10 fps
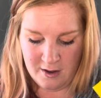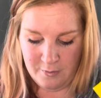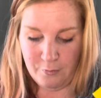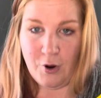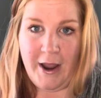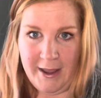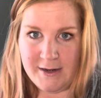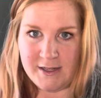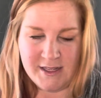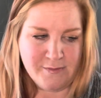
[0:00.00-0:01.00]
break
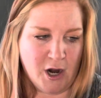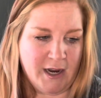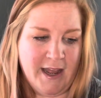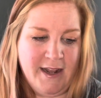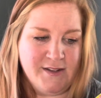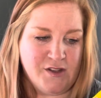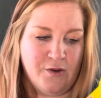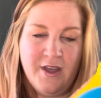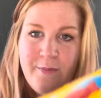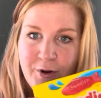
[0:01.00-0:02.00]
into this market, and so
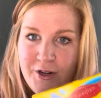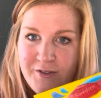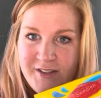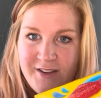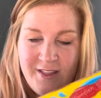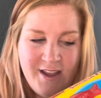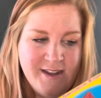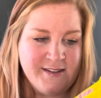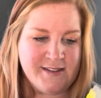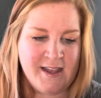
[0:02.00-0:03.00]
they produced
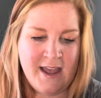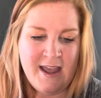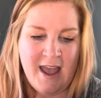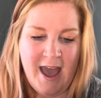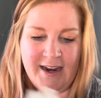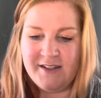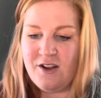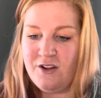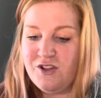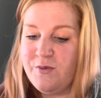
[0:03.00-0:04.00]
this, and it's
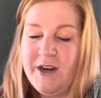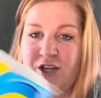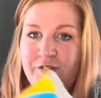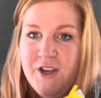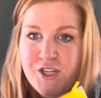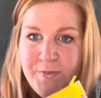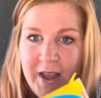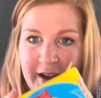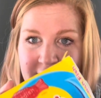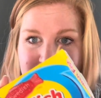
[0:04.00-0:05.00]
called Swedish fish
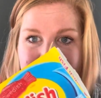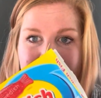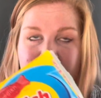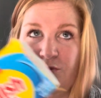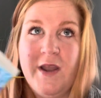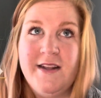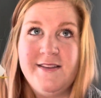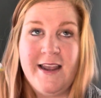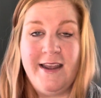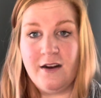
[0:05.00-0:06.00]
because the
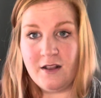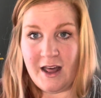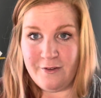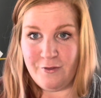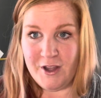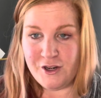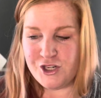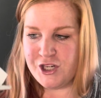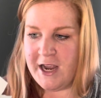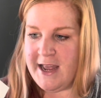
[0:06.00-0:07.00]
Swedes eat a lot of
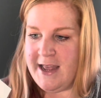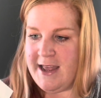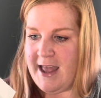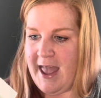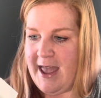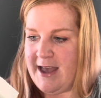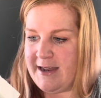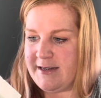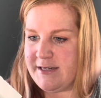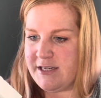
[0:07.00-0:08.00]
fish
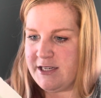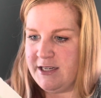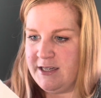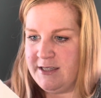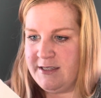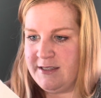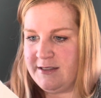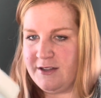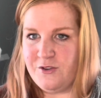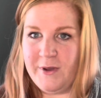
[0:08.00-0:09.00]
and
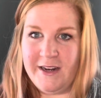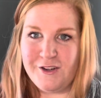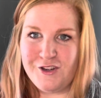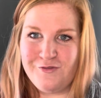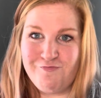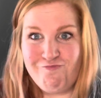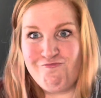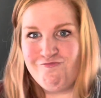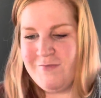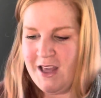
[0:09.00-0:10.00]
they're Swedish.
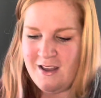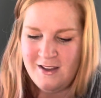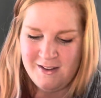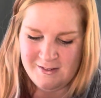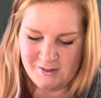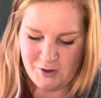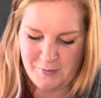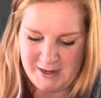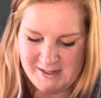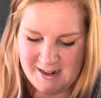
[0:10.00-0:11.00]
So it
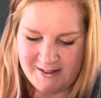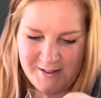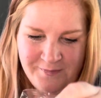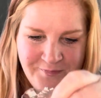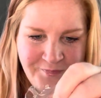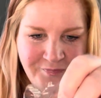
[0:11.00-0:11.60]
made sense.